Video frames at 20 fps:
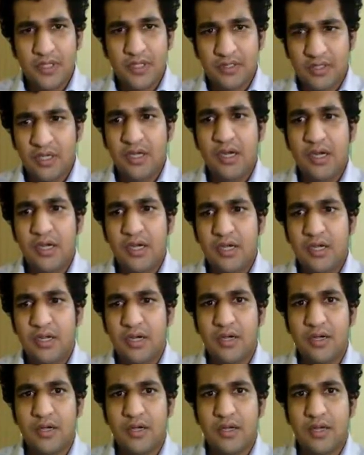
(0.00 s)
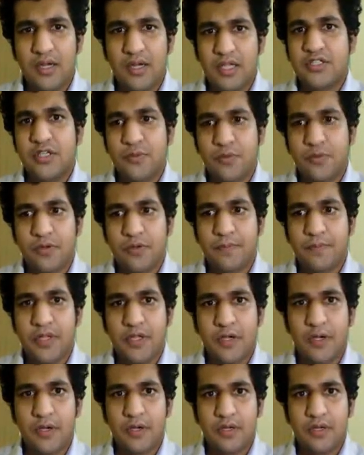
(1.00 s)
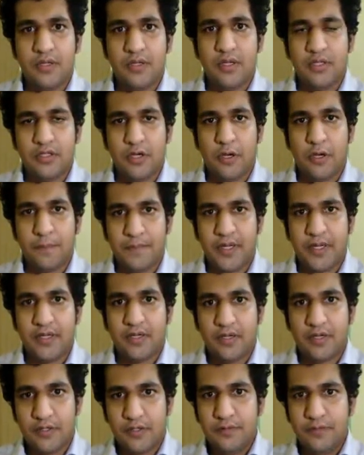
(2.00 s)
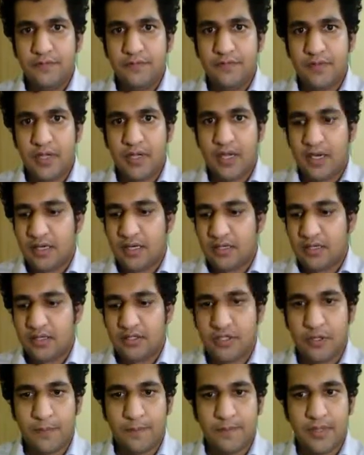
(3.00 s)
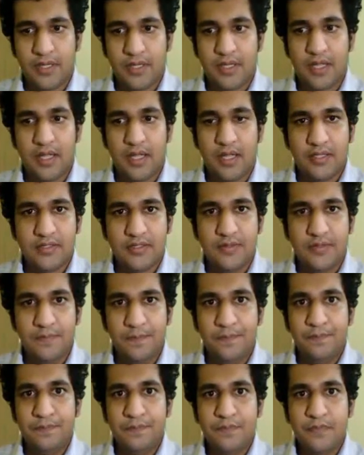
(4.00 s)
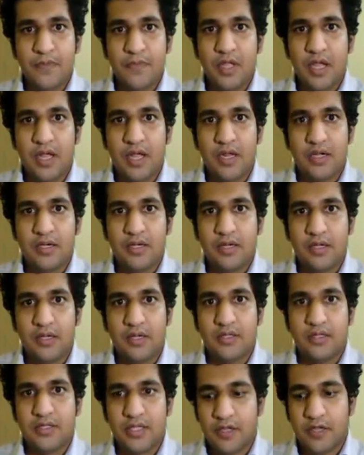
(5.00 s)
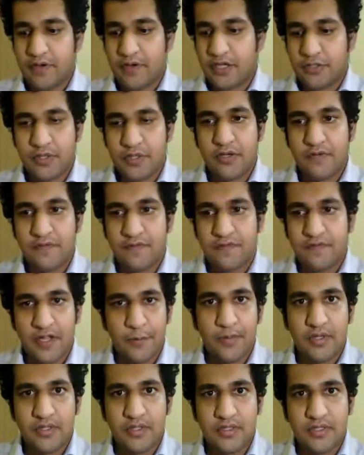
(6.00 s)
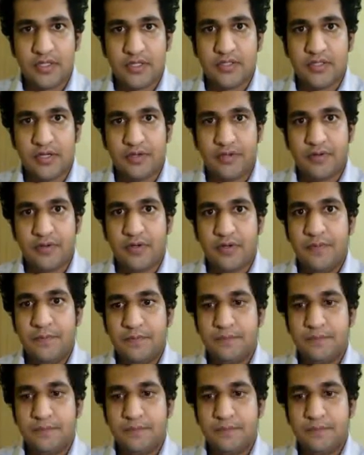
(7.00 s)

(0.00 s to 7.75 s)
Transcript: Third lecture would be on the optic nerve and the optic chiasm and the arrangement of fibers, etc.